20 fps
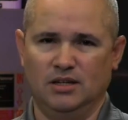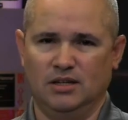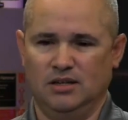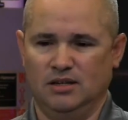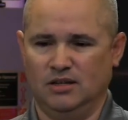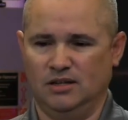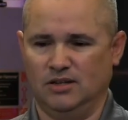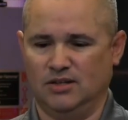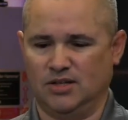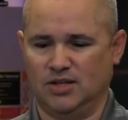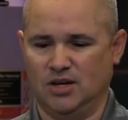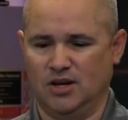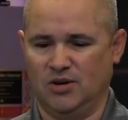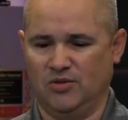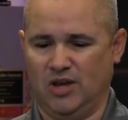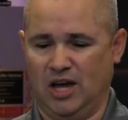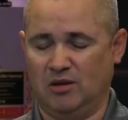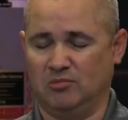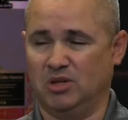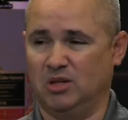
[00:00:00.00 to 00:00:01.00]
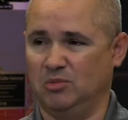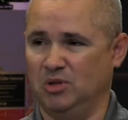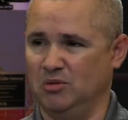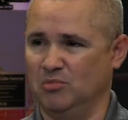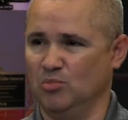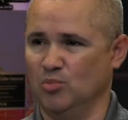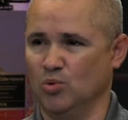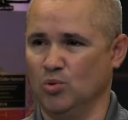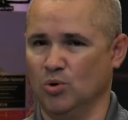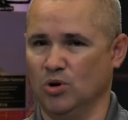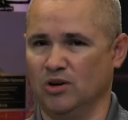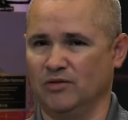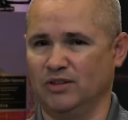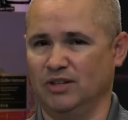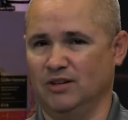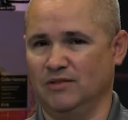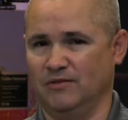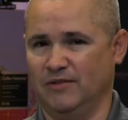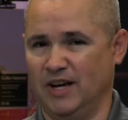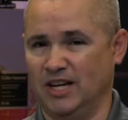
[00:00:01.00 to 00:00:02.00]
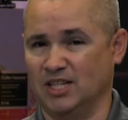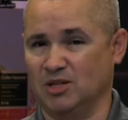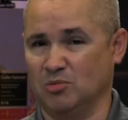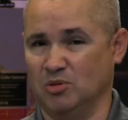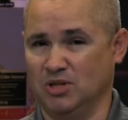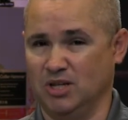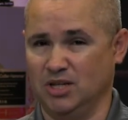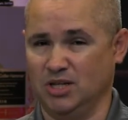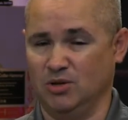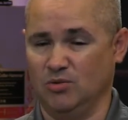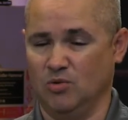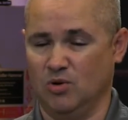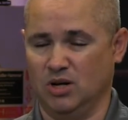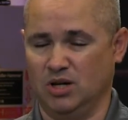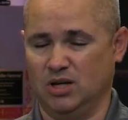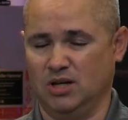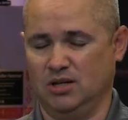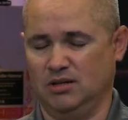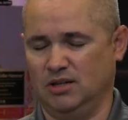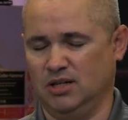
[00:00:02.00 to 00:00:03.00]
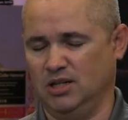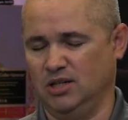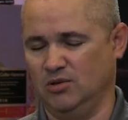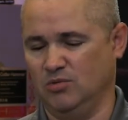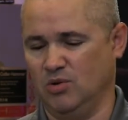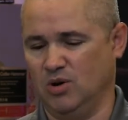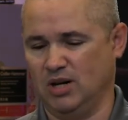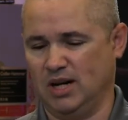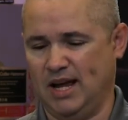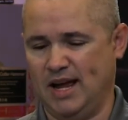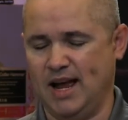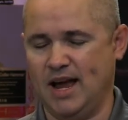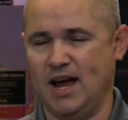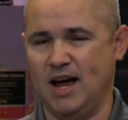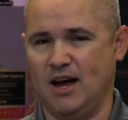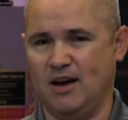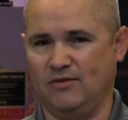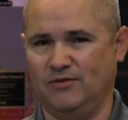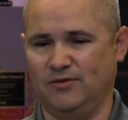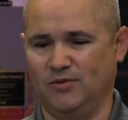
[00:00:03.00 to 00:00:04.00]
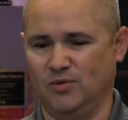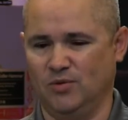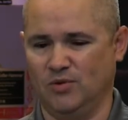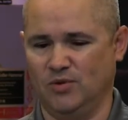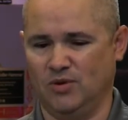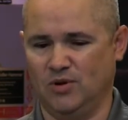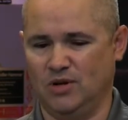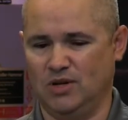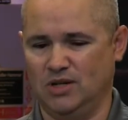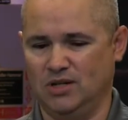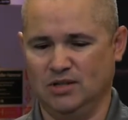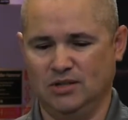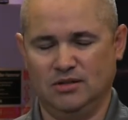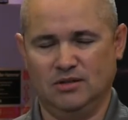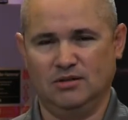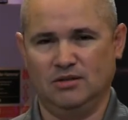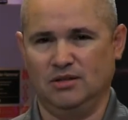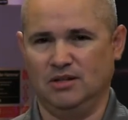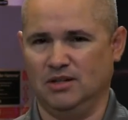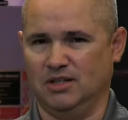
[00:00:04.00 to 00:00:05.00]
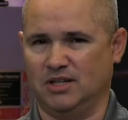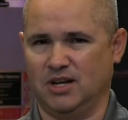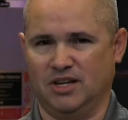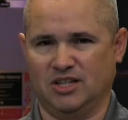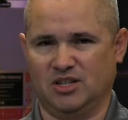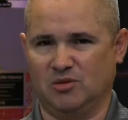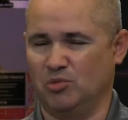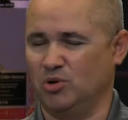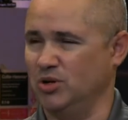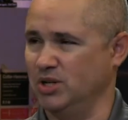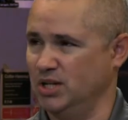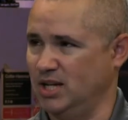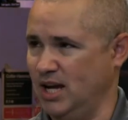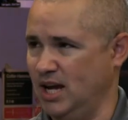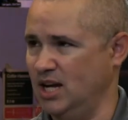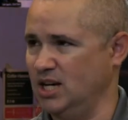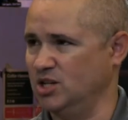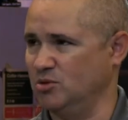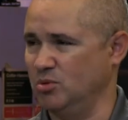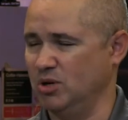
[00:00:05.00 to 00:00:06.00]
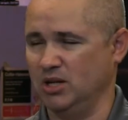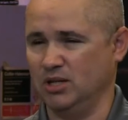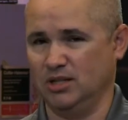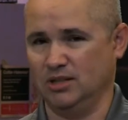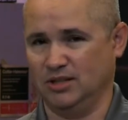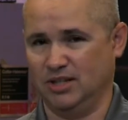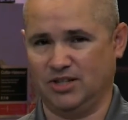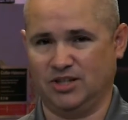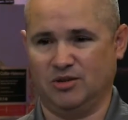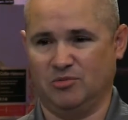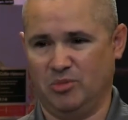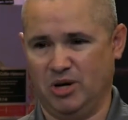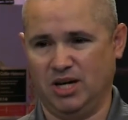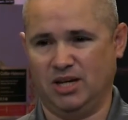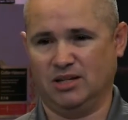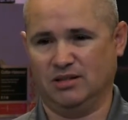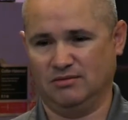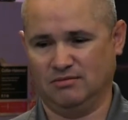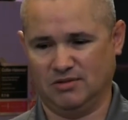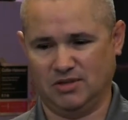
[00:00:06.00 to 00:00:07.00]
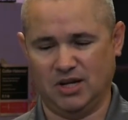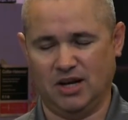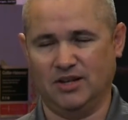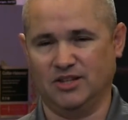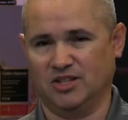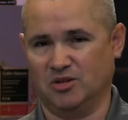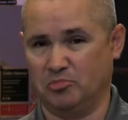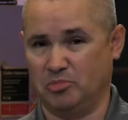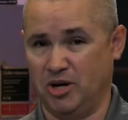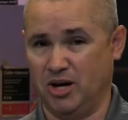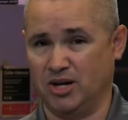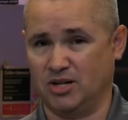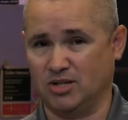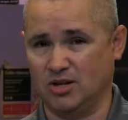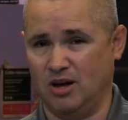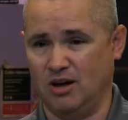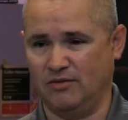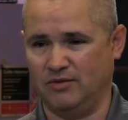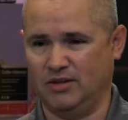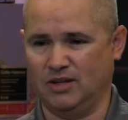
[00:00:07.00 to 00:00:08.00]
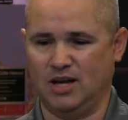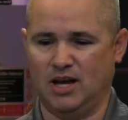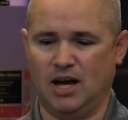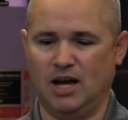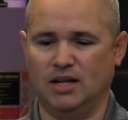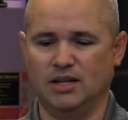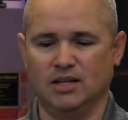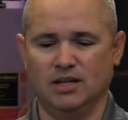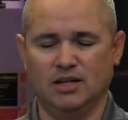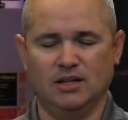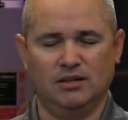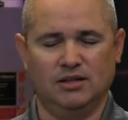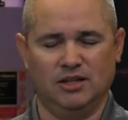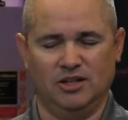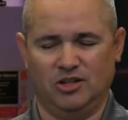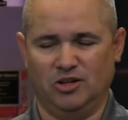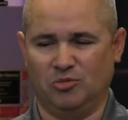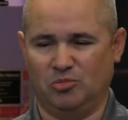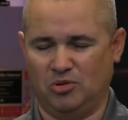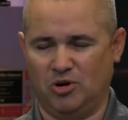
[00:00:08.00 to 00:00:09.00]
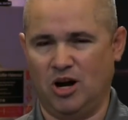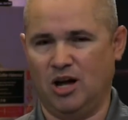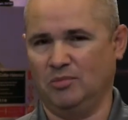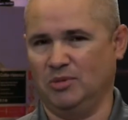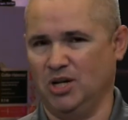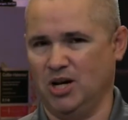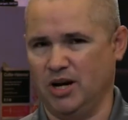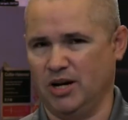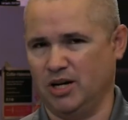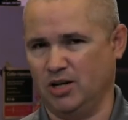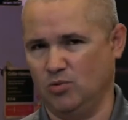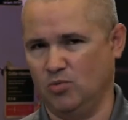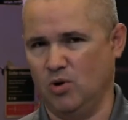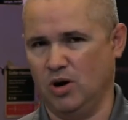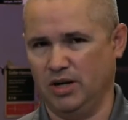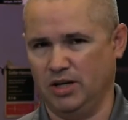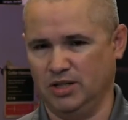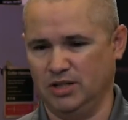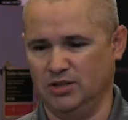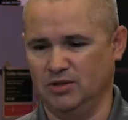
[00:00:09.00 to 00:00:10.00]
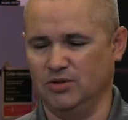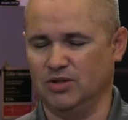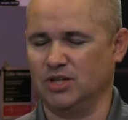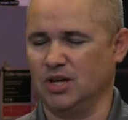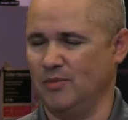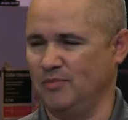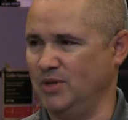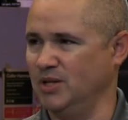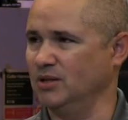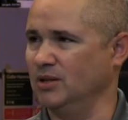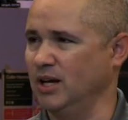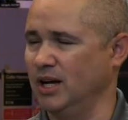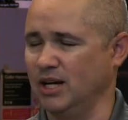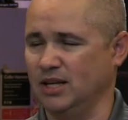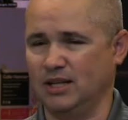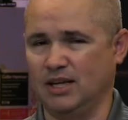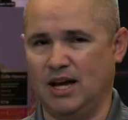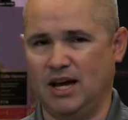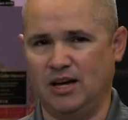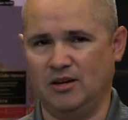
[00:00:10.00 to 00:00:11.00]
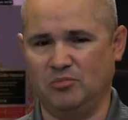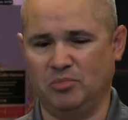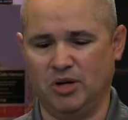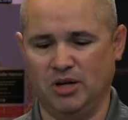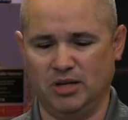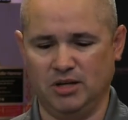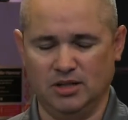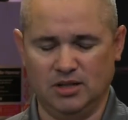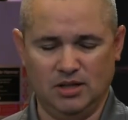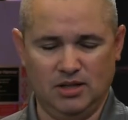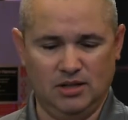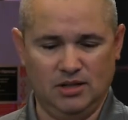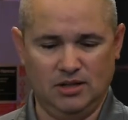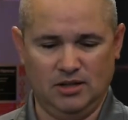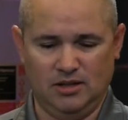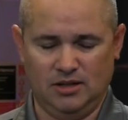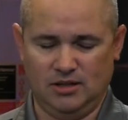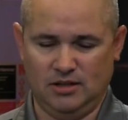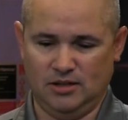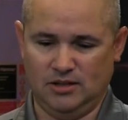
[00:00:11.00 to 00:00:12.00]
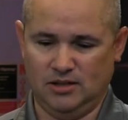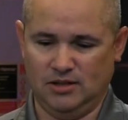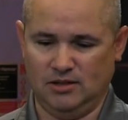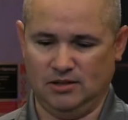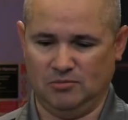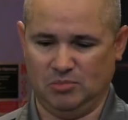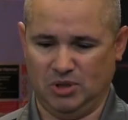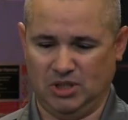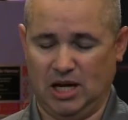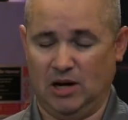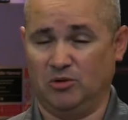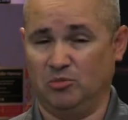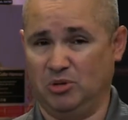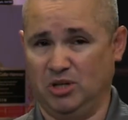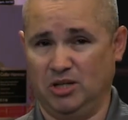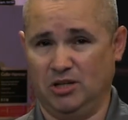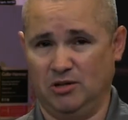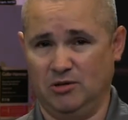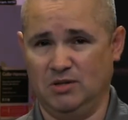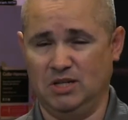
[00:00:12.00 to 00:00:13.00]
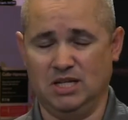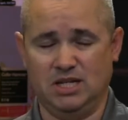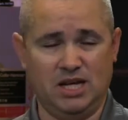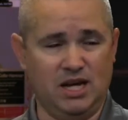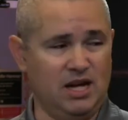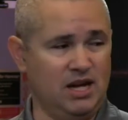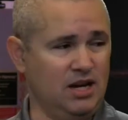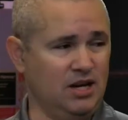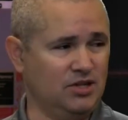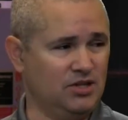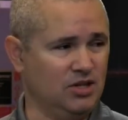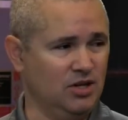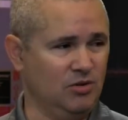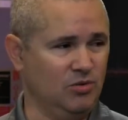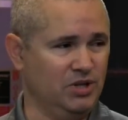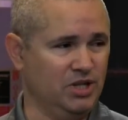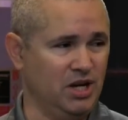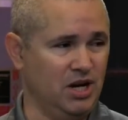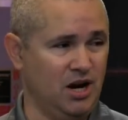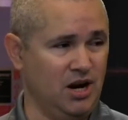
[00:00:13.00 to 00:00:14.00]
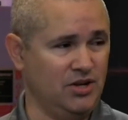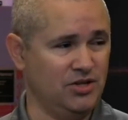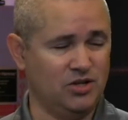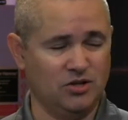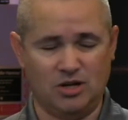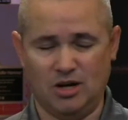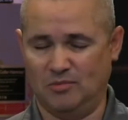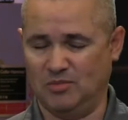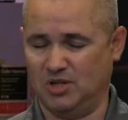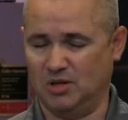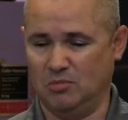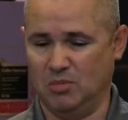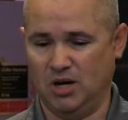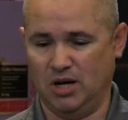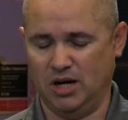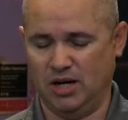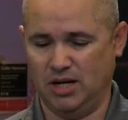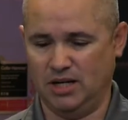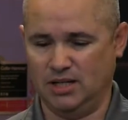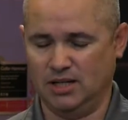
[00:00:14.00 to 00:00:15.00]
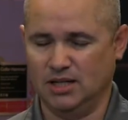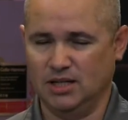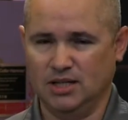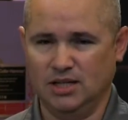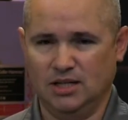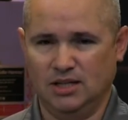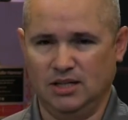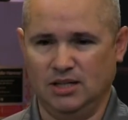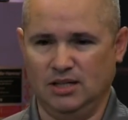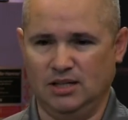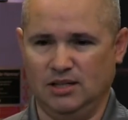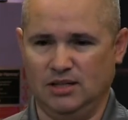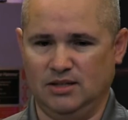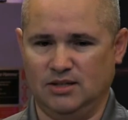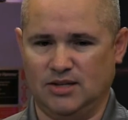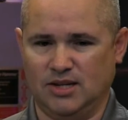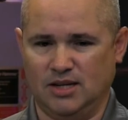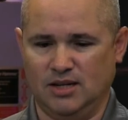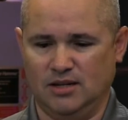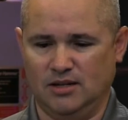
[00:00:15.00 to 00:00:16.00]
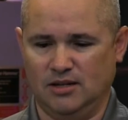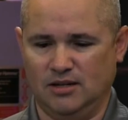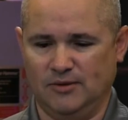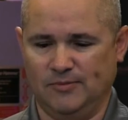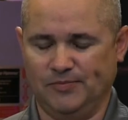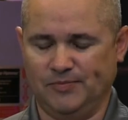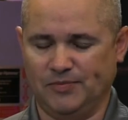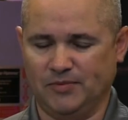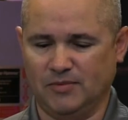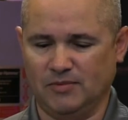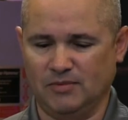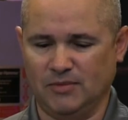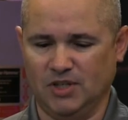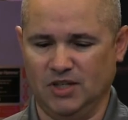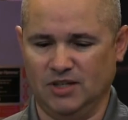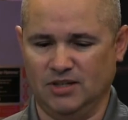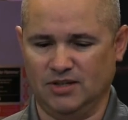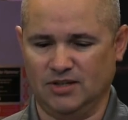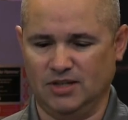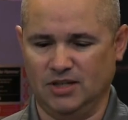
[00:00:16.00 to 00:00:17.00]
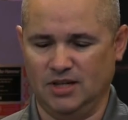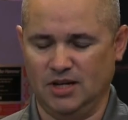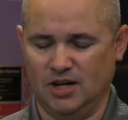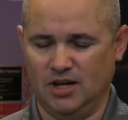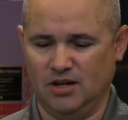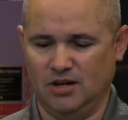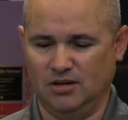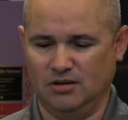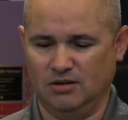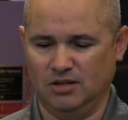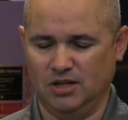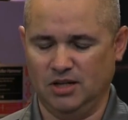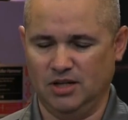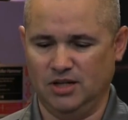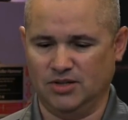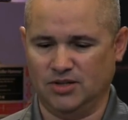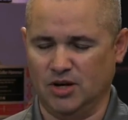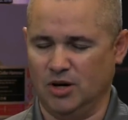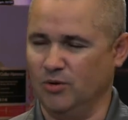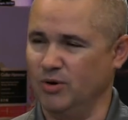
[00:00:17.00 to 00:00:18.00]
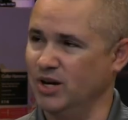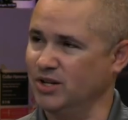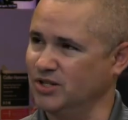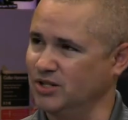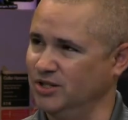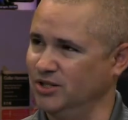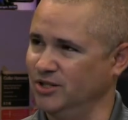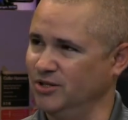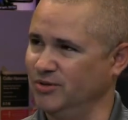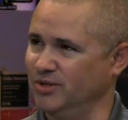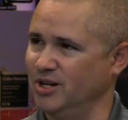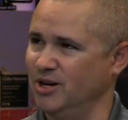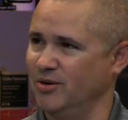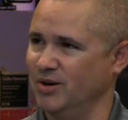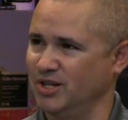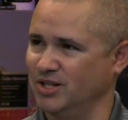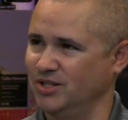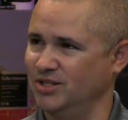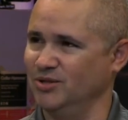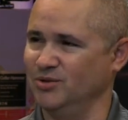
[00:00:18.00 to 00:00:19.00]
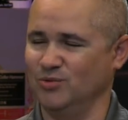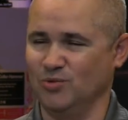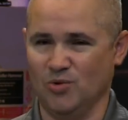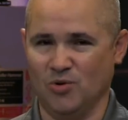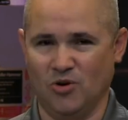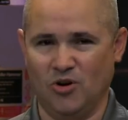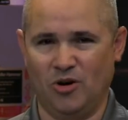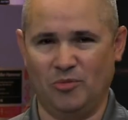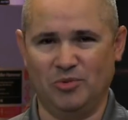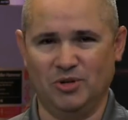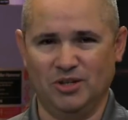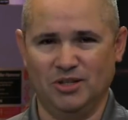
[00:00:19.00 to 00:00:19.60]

And so that may be more of an investment that you want to have for customer engagement. Unless you're making tons of bucks off of that, you're probably not going to want to do something like that. But that would be a unique case. One that also comes to mind is OS2 and OS2 Warp.